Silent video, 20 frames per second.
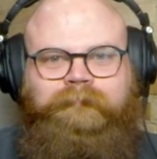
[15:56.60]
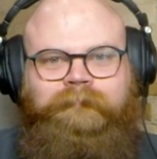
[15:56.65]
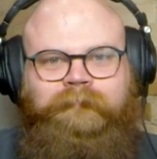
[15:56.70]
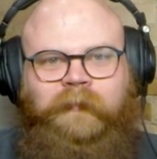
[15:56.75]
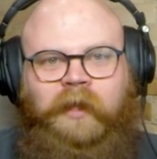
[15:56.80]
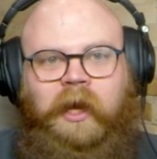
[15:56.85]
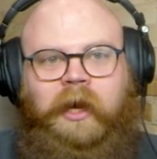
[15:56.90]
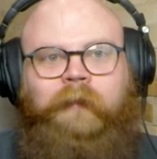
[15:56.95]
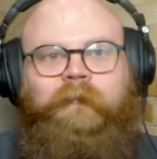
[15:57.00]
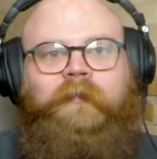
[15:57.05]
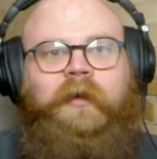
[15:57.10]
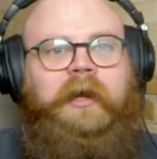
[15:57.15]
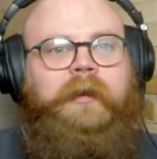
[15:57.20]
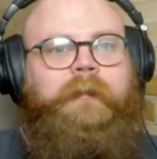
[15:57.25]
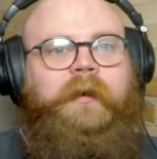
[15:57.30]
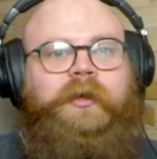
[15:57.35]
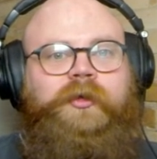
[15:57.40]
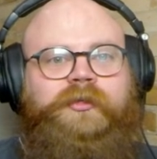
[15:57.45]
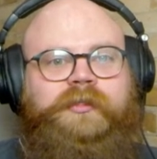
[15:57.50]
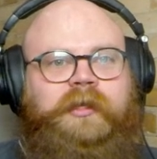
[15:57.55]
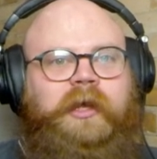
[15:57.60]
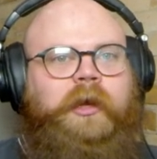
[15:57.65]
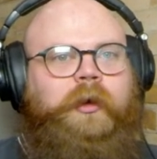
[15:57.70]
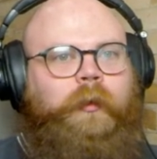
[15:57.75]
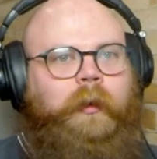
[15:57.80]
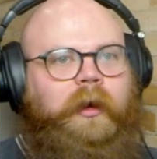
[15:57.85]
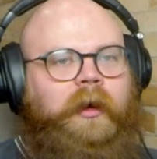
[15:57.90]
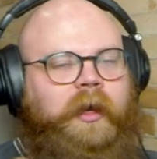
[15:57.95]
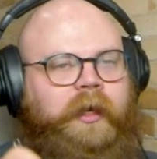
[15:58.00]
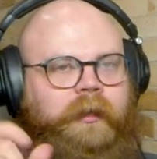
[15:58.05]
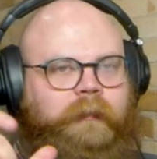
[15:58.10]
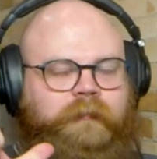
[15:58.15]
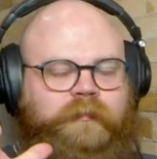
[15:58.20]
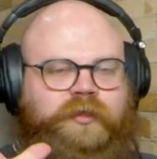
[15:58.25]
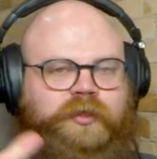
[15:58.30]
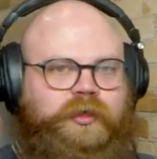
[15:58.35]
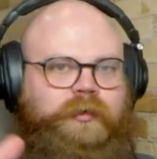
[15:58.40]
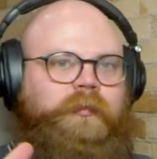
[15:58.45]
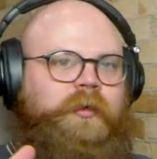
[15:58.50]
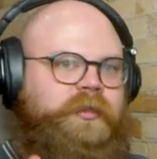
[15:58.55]
Uh, for anybody who's not aware, I
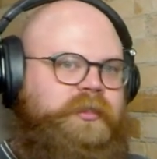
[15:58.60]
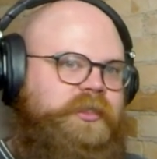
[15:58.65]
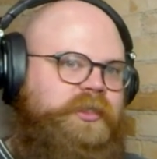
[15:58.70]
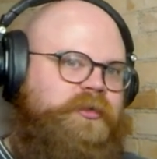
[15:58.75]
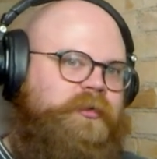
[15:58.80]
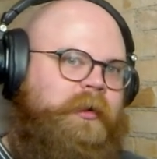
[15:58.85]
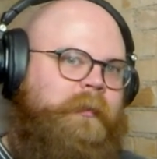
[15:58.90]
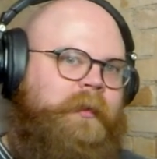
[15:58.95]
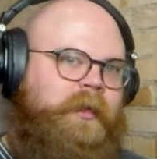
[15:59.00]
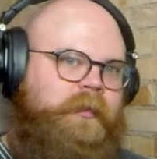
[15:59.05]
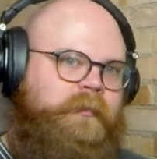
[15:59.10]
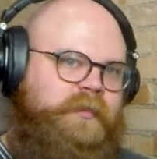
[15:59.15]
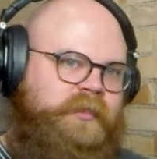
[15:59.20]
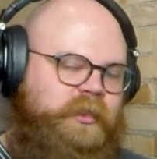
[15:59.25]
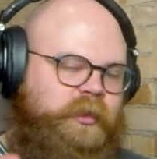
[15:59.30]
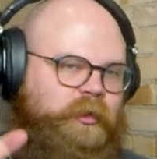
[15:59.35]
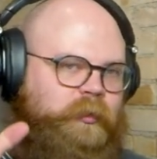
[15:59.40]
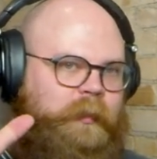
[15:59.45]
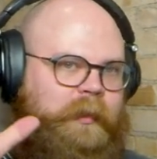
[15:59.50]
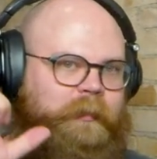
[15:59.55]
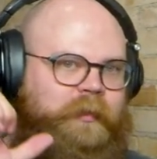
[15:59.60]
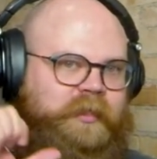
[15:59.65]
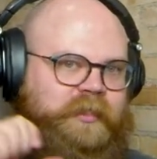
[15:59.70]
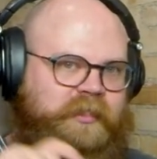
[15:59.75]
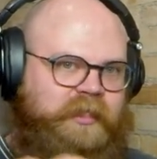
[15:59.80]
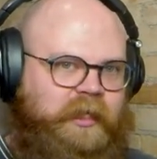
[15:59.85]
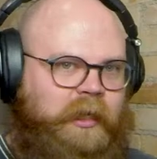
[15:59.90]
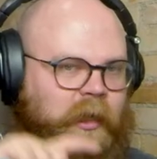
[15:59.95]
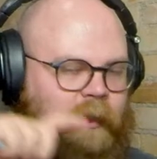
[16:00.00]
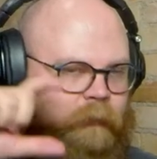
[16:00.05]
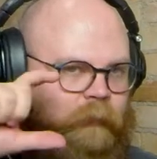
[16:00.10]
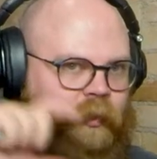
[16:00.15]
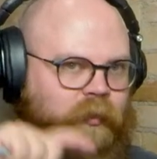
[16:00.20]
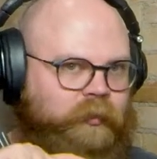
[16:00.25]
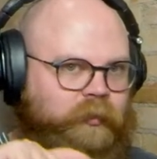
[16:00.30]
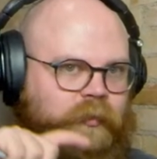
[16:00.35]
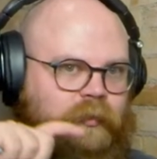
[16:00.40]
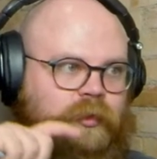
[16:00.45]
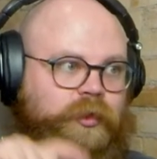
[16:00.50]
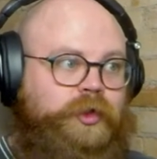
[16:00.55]
do multi streaming, so you'll be able to see it on
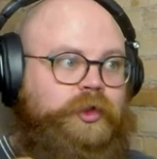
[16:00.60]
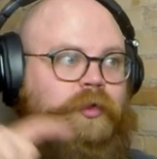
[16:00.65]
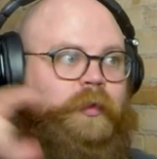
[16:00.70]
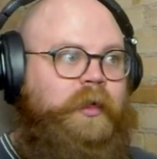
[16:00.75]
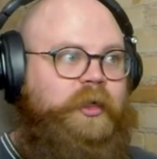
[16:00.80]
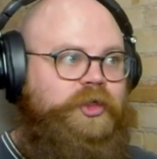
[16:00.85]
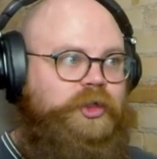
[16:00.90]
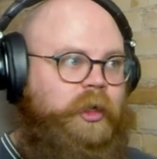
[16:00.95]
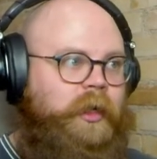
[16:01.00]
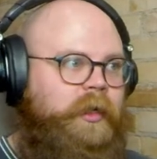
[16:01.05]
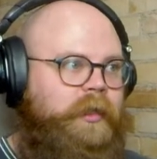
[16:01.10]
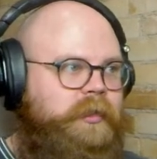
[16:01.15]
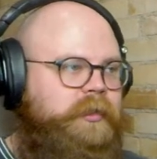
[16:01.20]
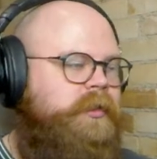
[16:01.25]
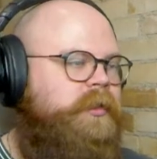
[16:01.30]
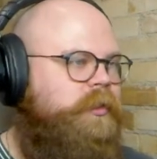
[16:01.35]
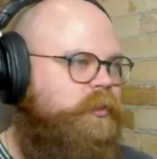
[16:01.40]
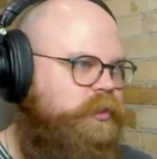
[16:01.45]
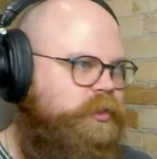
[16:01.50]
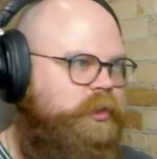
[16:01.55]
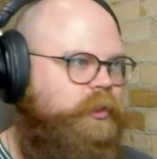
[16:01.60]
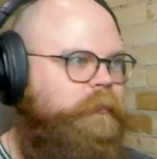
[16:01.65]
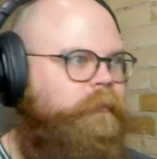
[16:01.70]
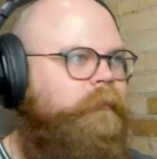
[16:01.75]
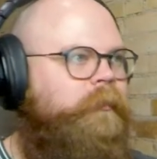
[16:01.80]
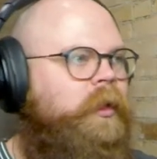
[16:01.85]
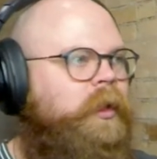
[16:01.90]
both Twitch and YouTube.